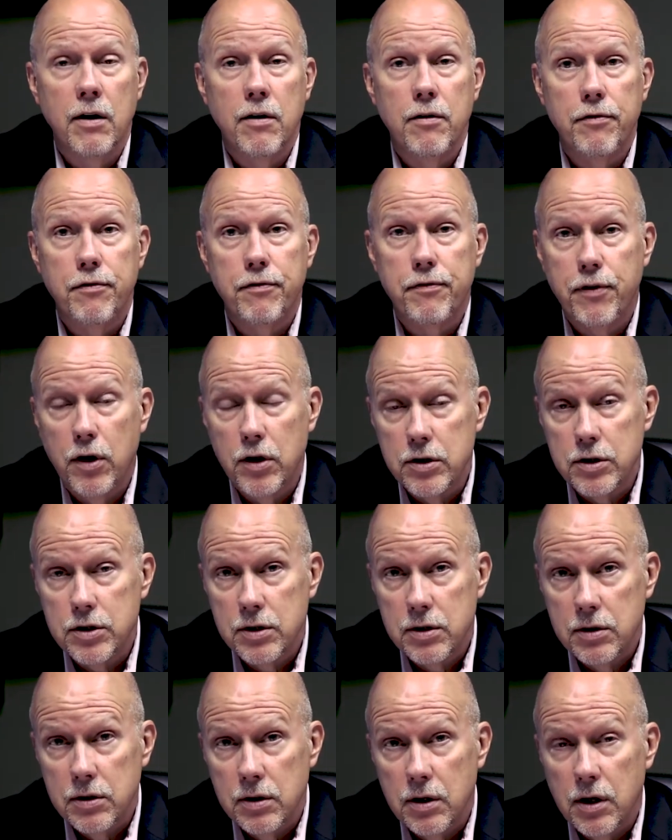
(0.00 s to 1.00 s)

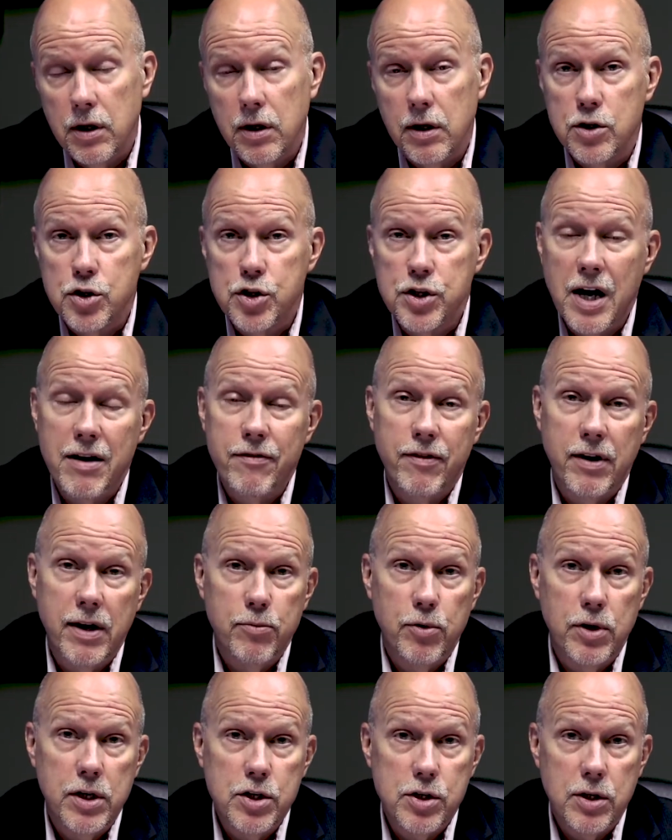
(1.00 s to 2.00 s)
First, shaft
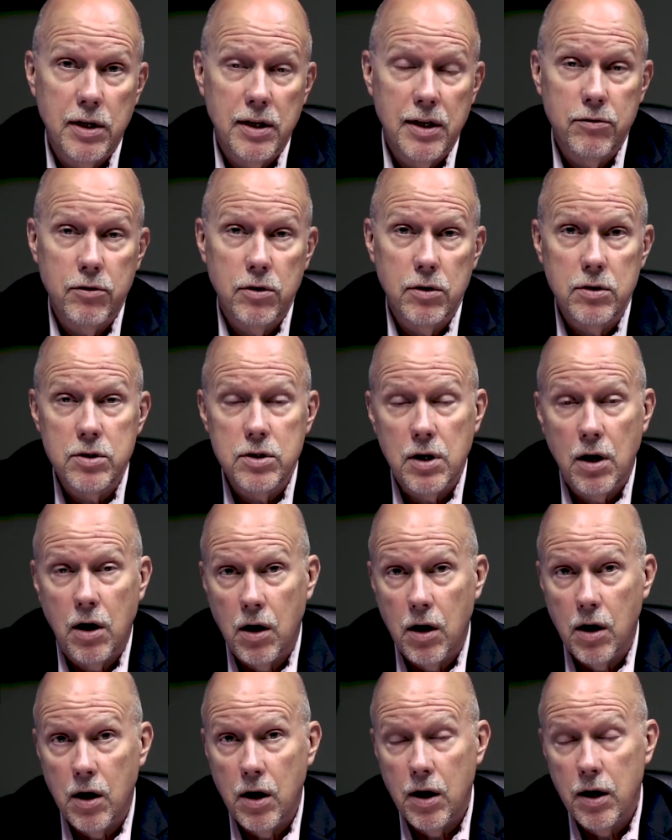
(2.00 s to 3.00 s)
vibration levels
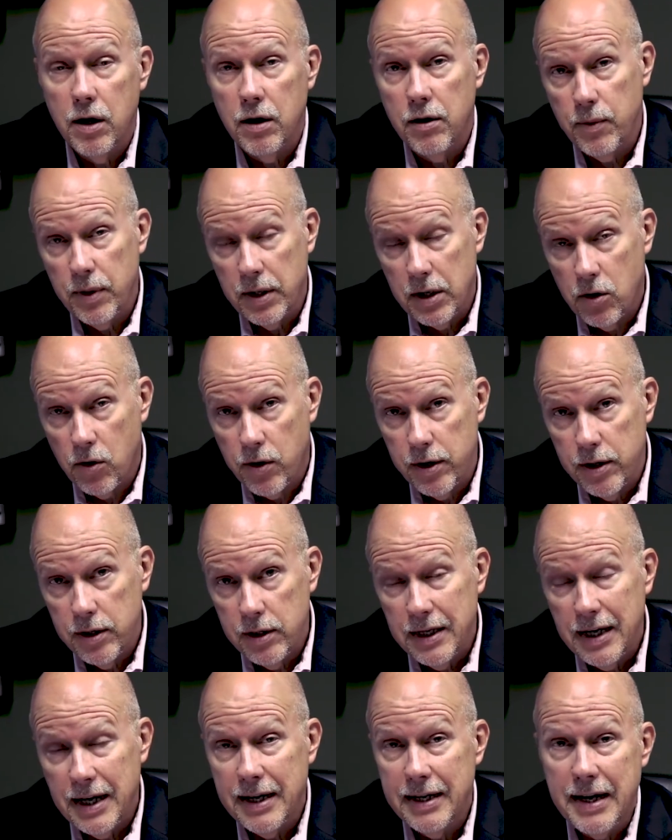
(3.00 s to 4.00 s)
are
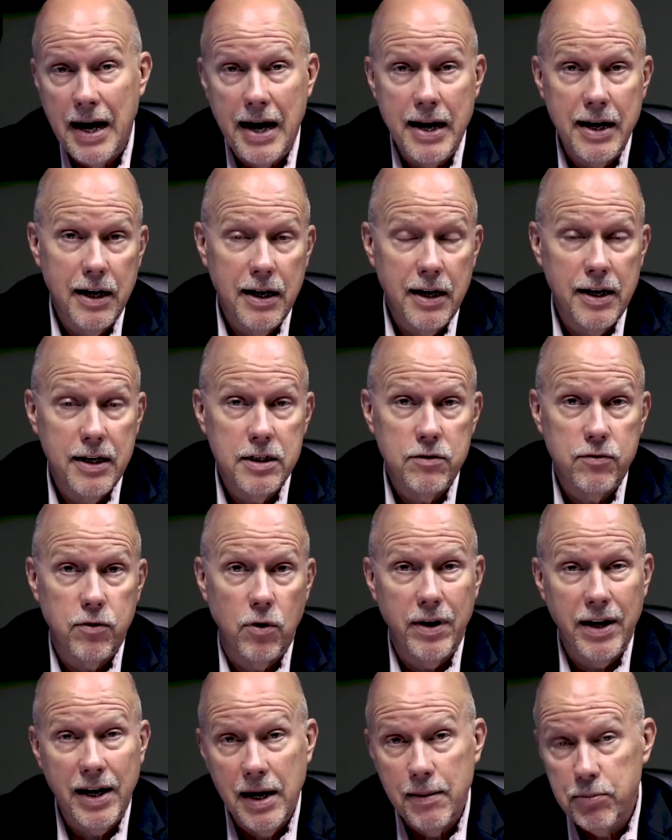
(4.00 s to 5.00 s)
recorded and analyzed
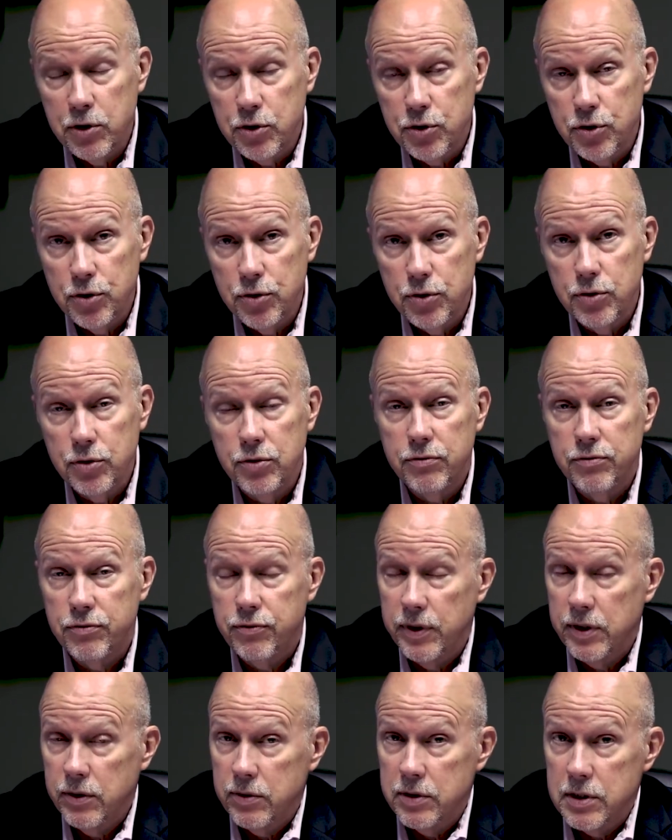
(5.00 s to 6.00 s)
for amplitude,
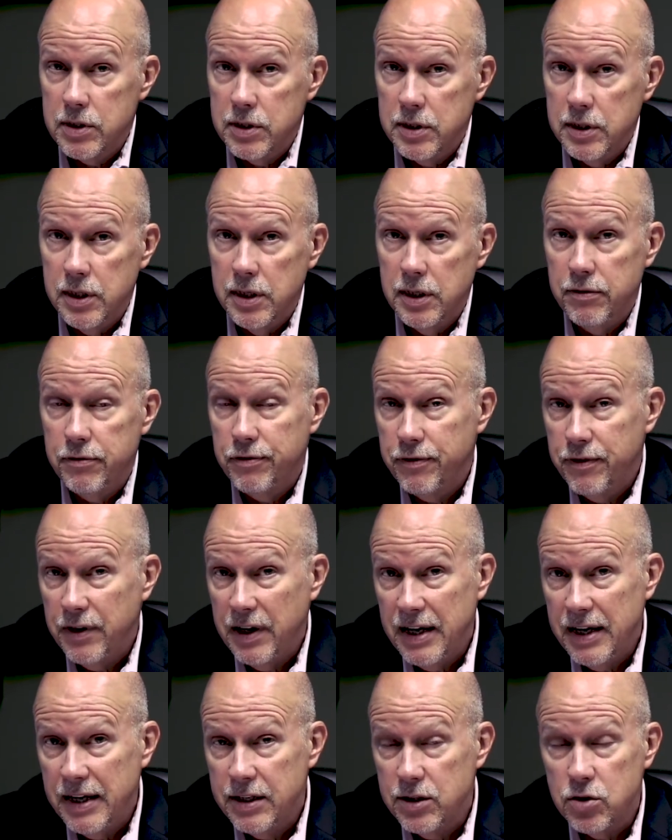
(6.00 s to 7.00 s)
frequency, and
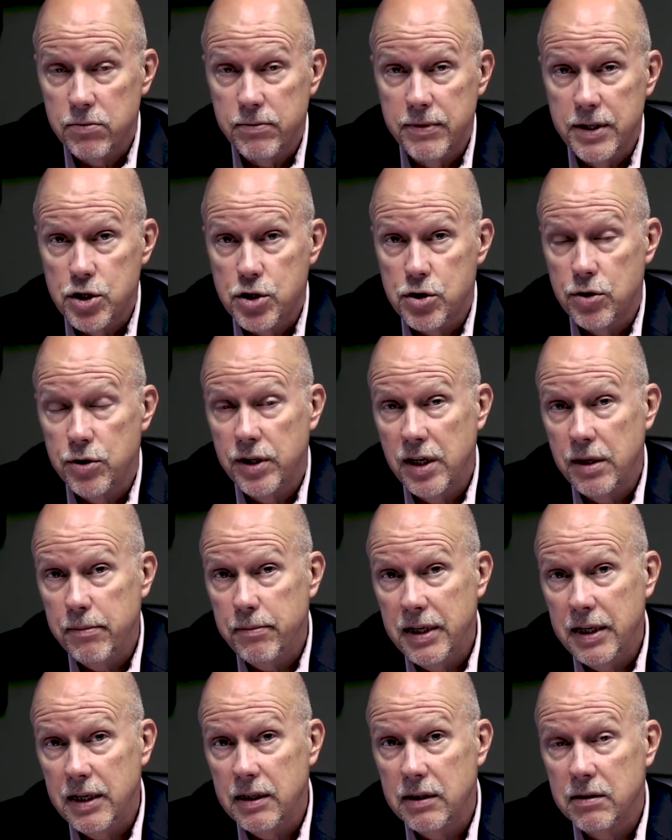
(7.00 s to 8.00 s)
phase to make sure they
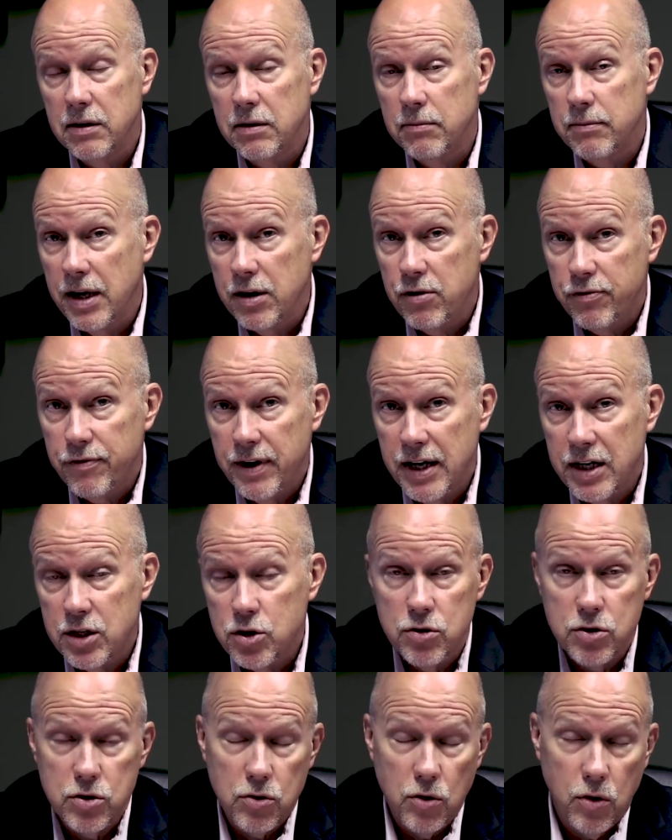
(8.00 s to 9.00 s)
meet
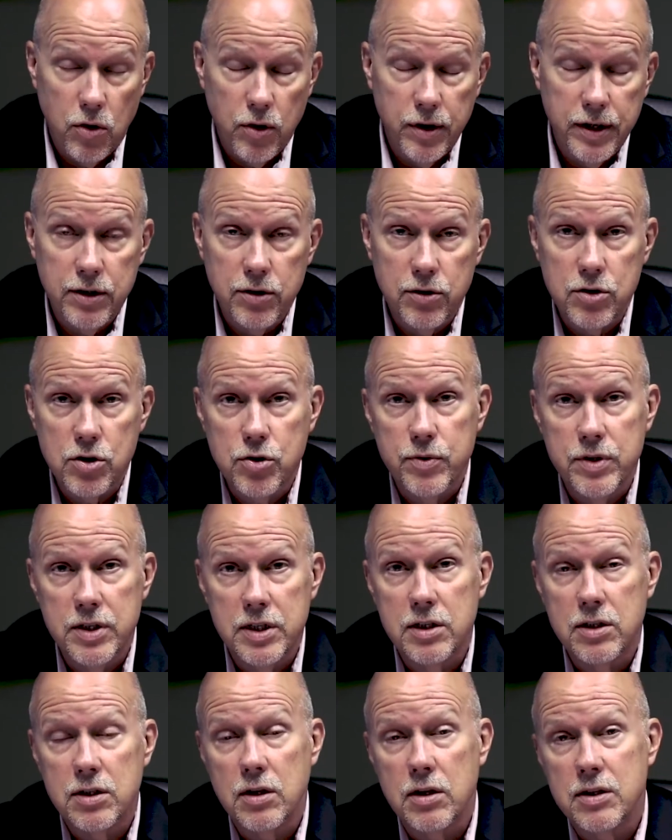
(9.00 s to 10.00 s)
manufacturers' or
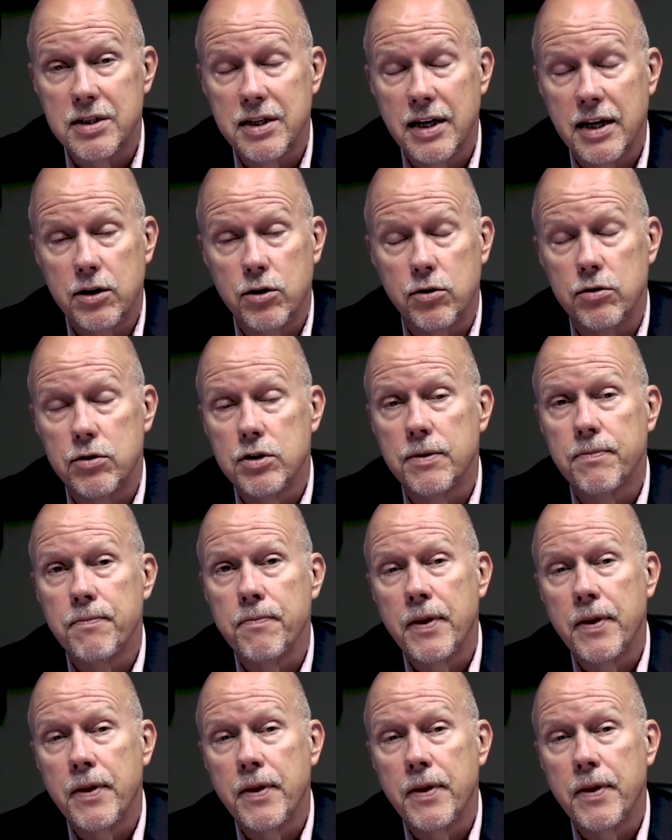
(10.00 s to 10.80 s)
industry's standards.